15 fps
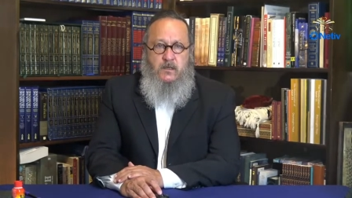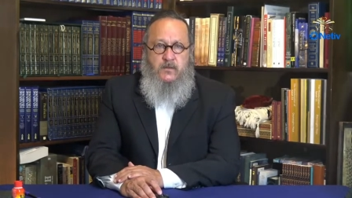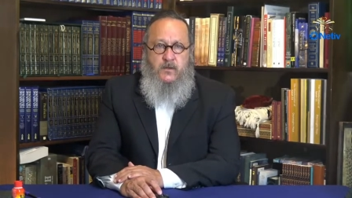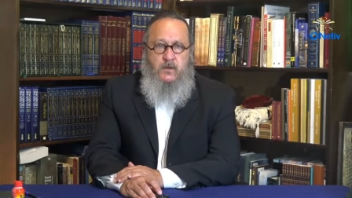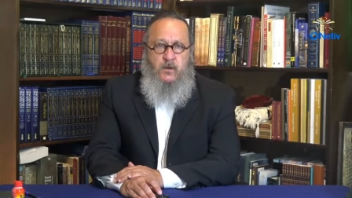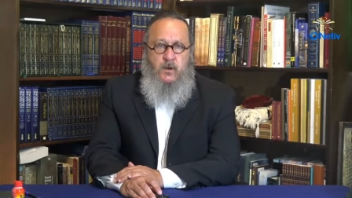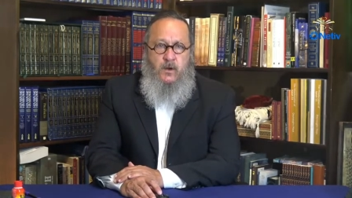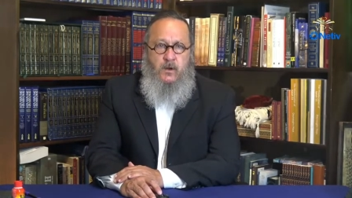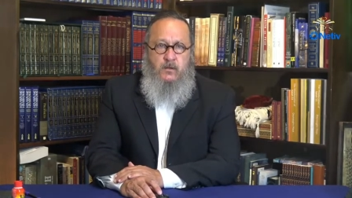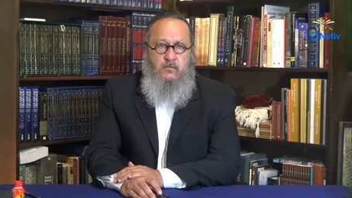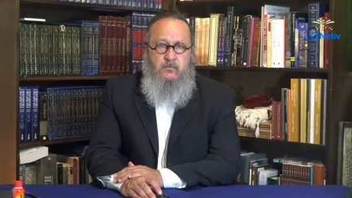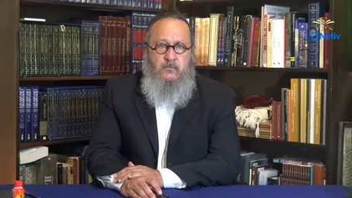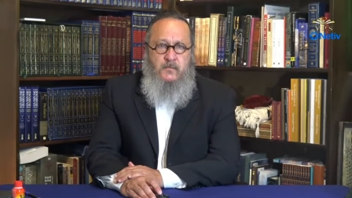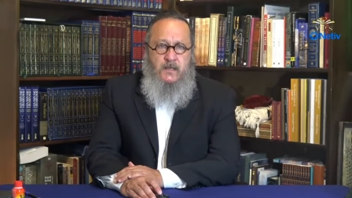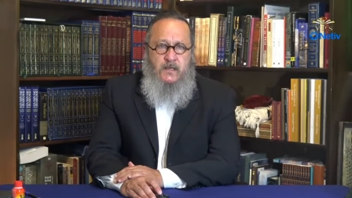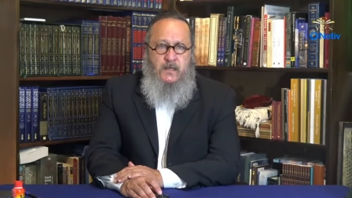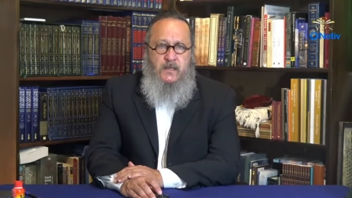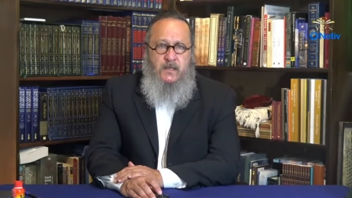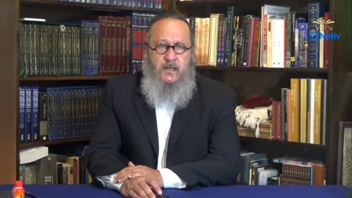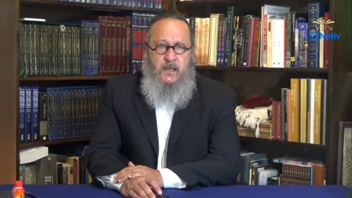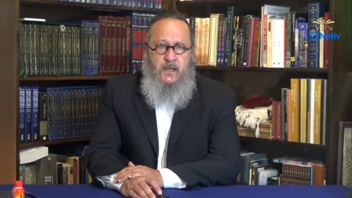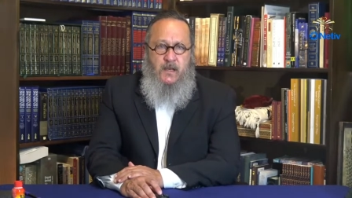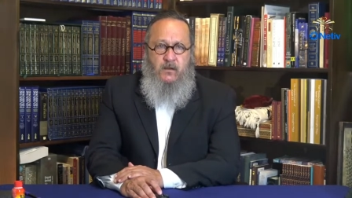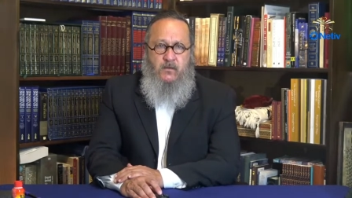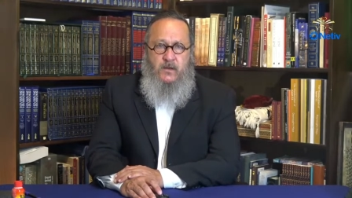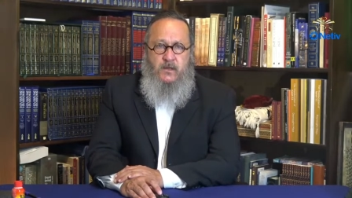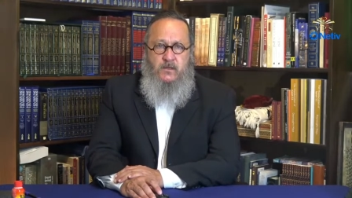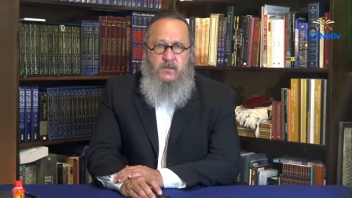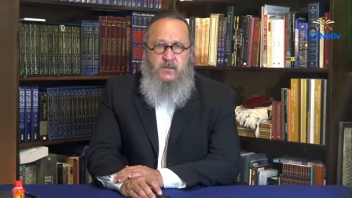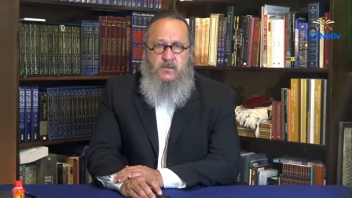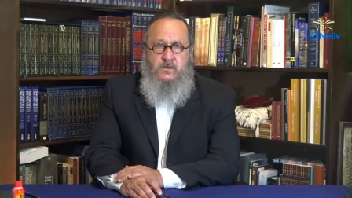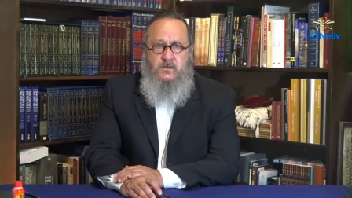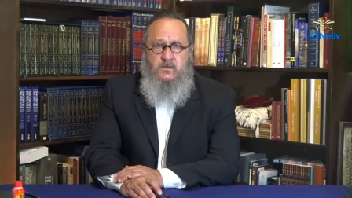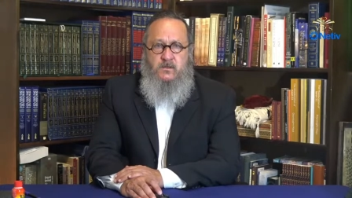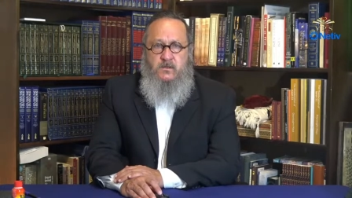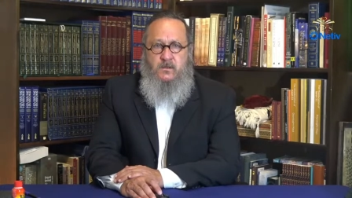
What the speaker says: There are many areas